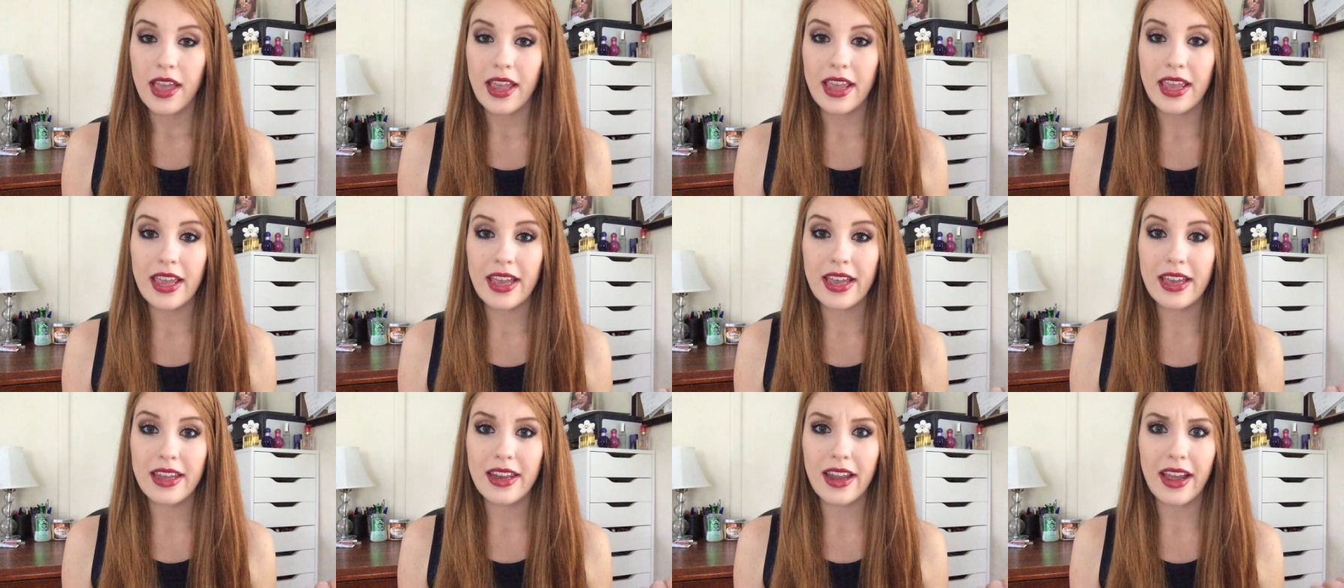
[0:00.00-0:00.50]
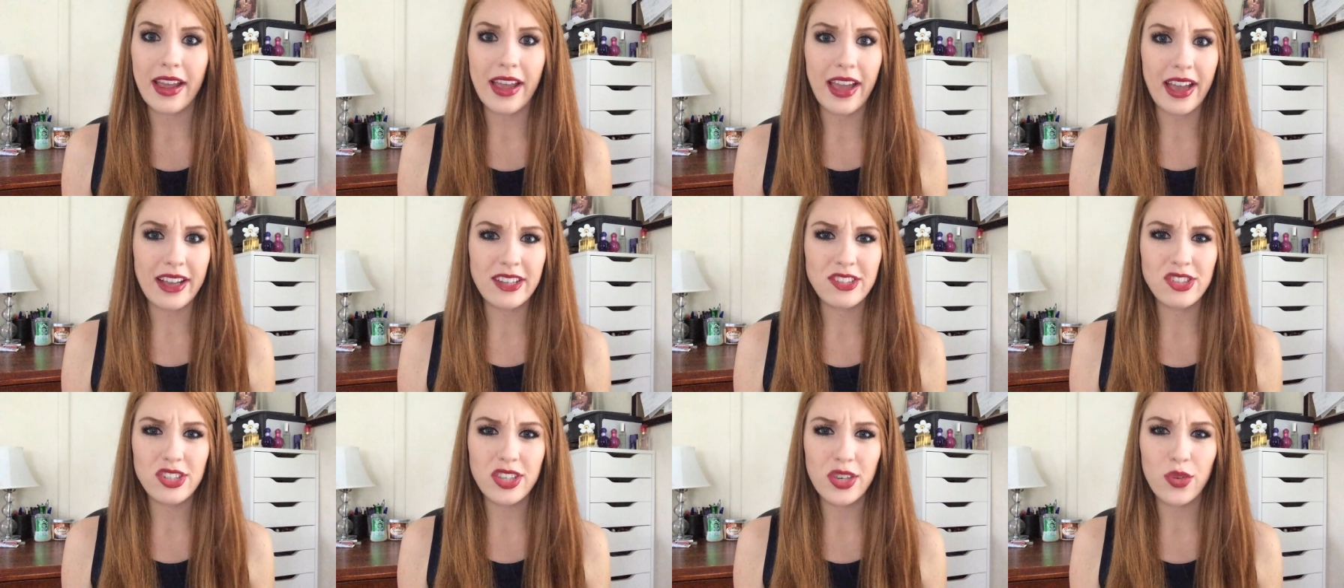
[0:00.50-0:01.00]
And I
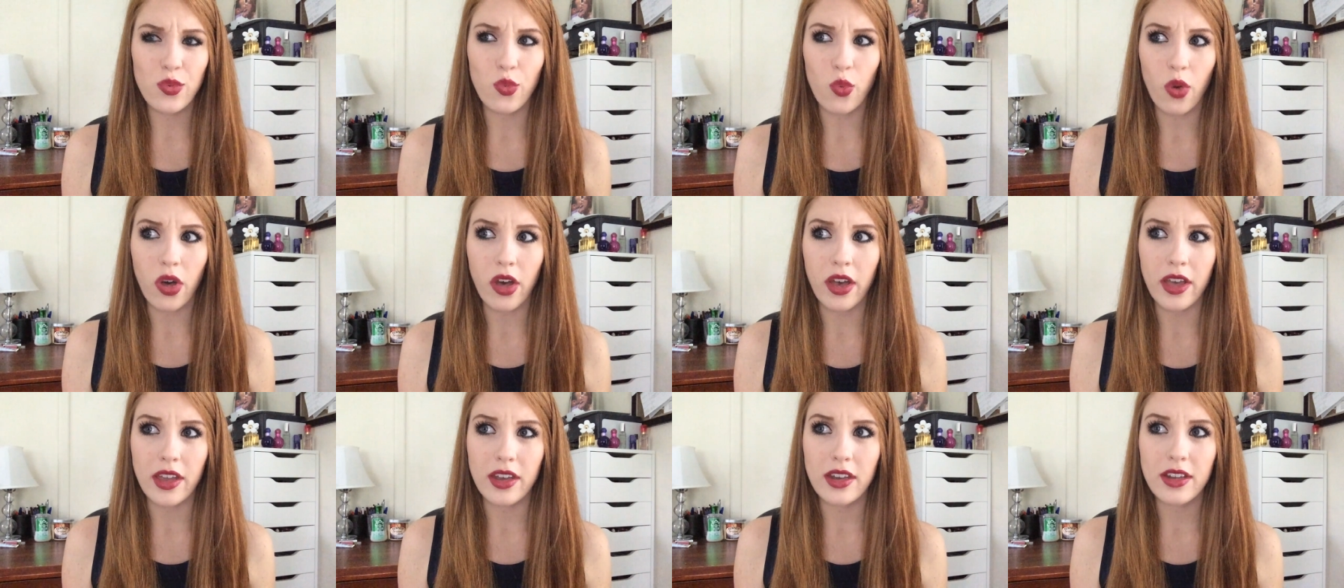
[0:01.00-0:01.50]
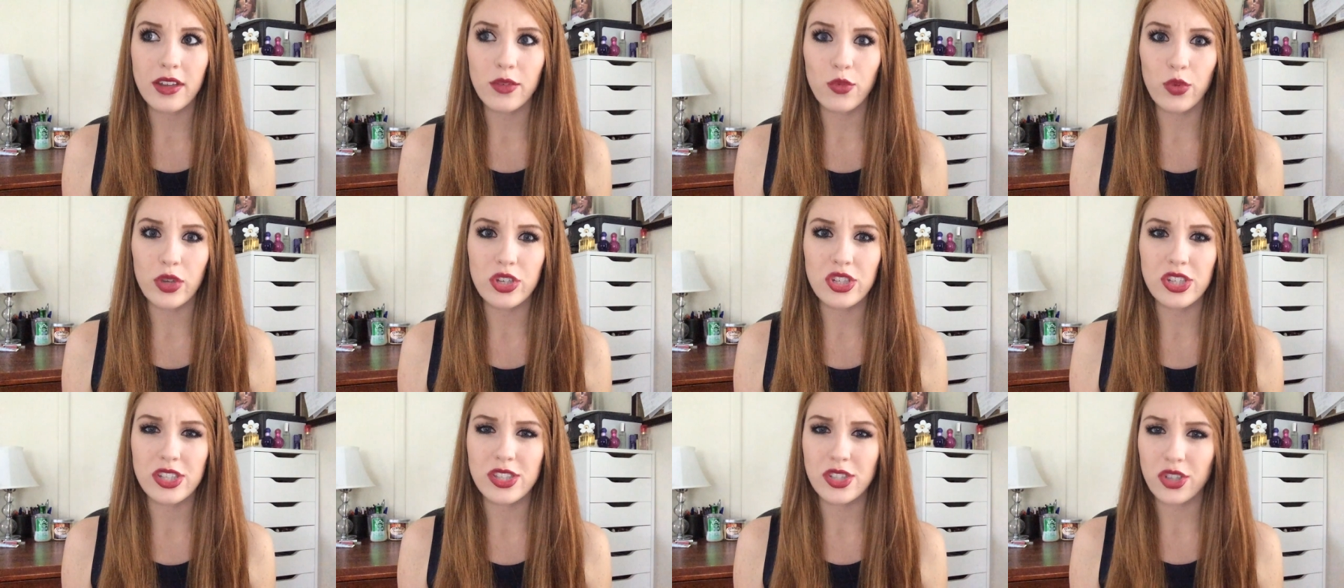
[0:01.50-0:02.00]
actually won,
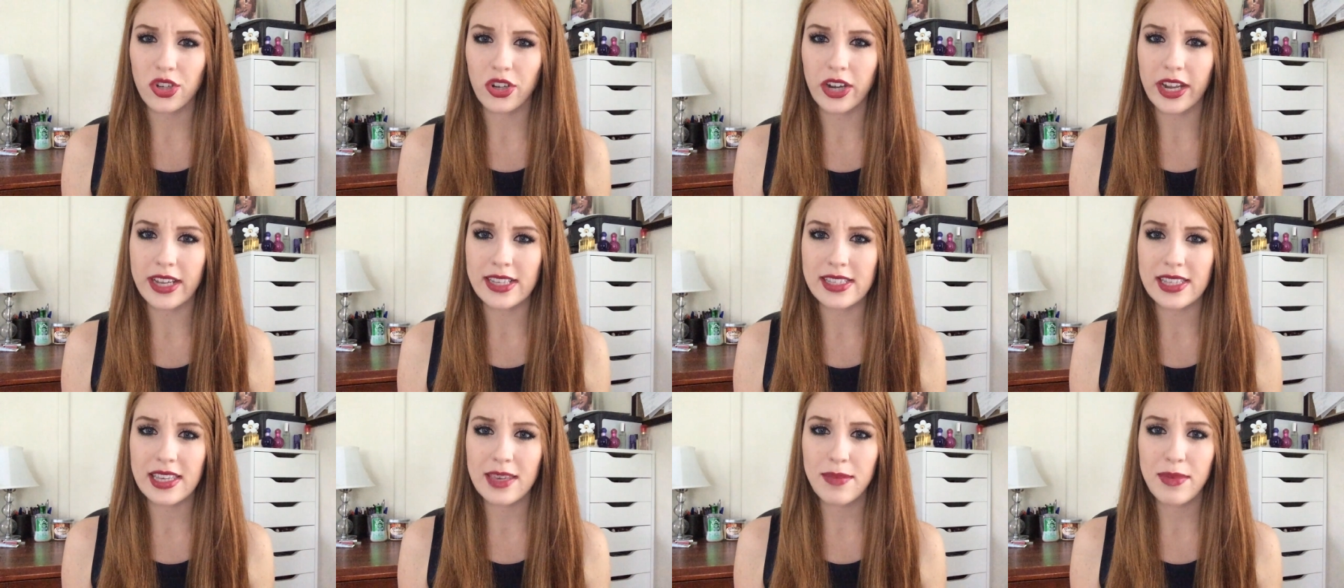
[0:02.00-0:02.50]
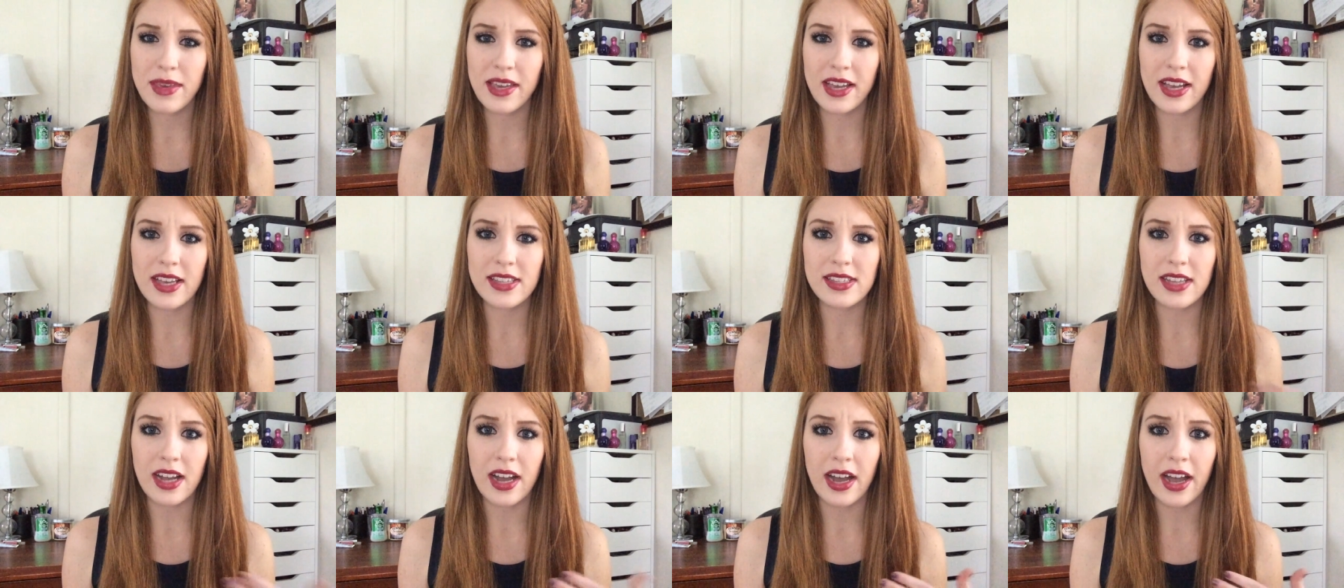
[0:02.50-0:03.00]
which is crazy
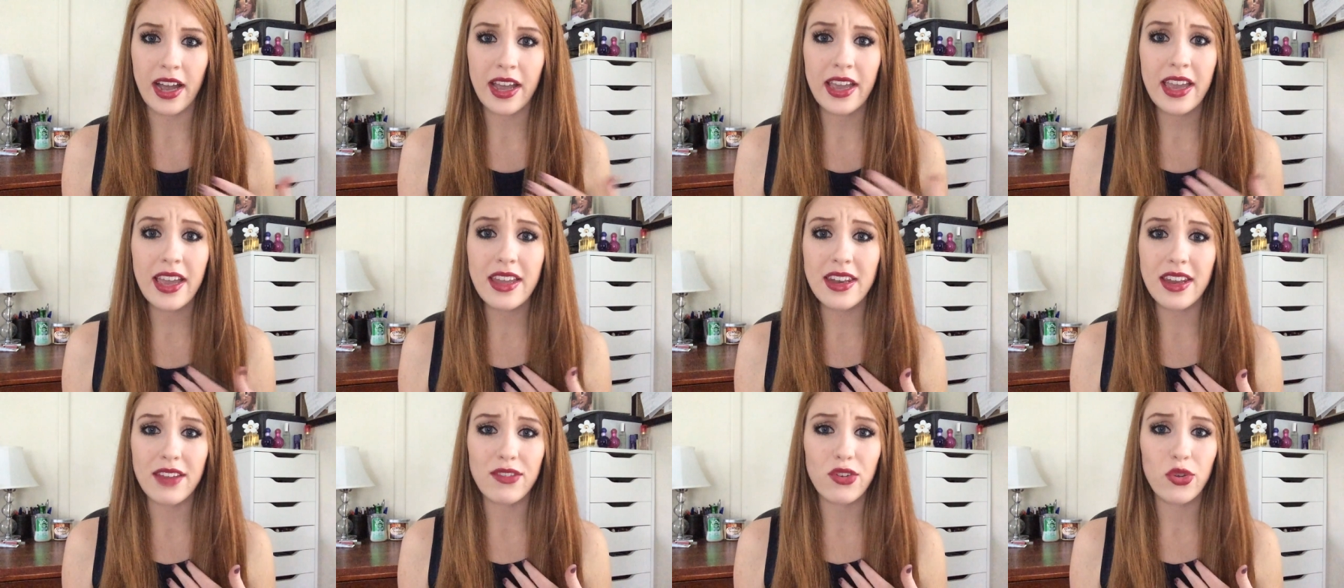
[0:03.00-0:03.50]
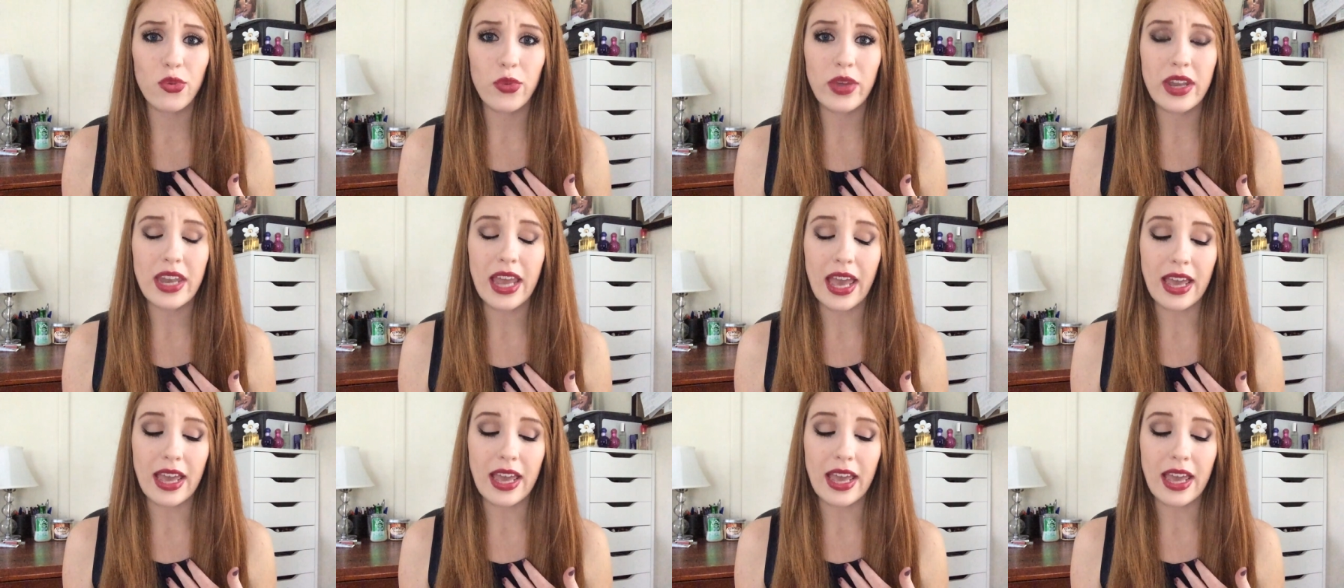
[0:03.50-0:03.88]
because I never win